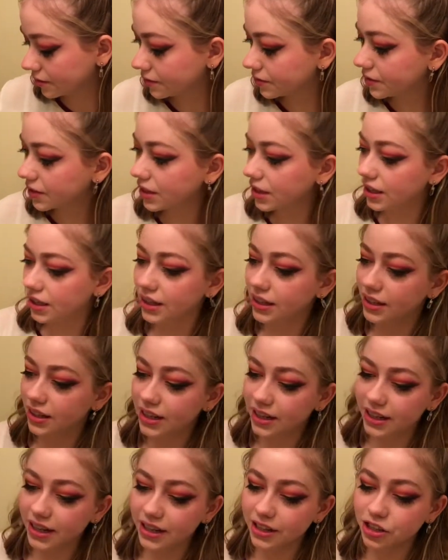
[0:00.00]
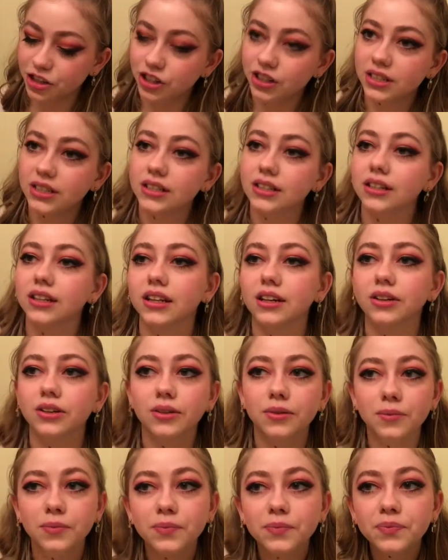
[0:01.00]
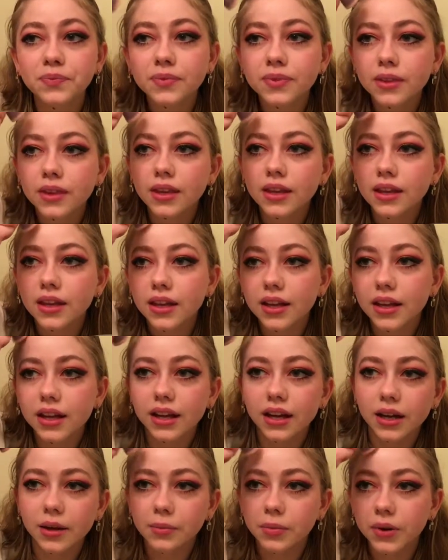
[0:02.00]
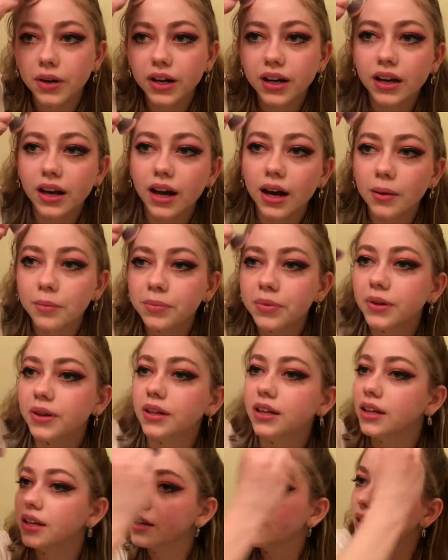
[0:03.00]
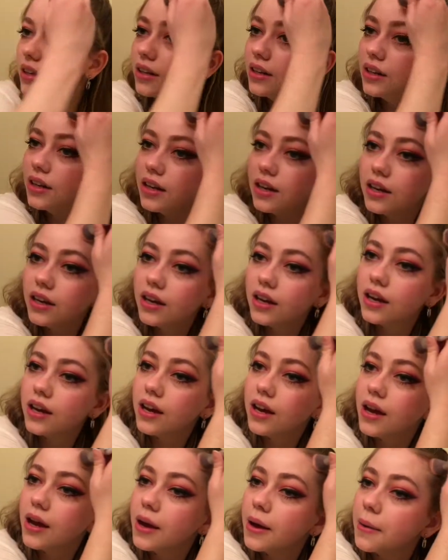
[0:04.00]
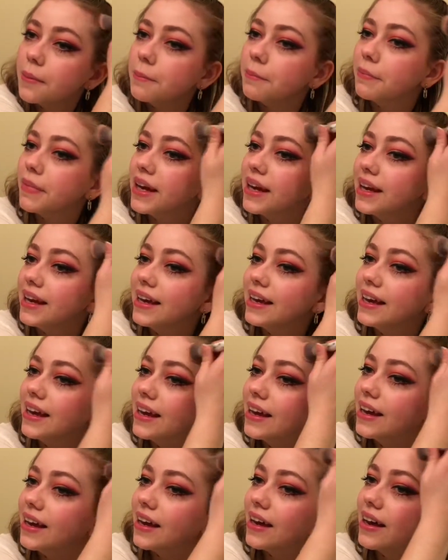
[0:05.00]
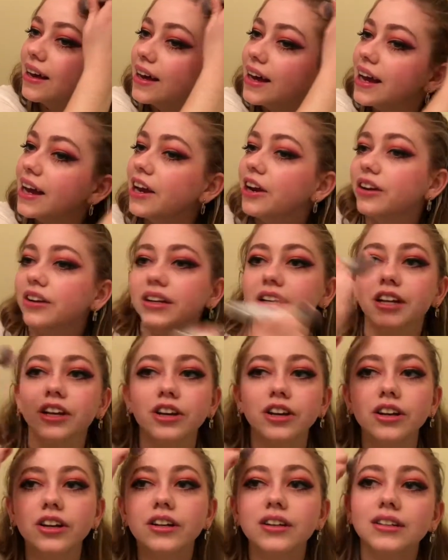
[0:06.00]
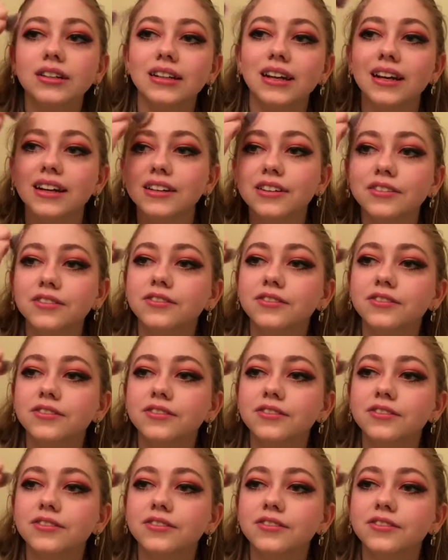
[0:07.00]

And I get just a little, and I put it up in my hair here, kind of.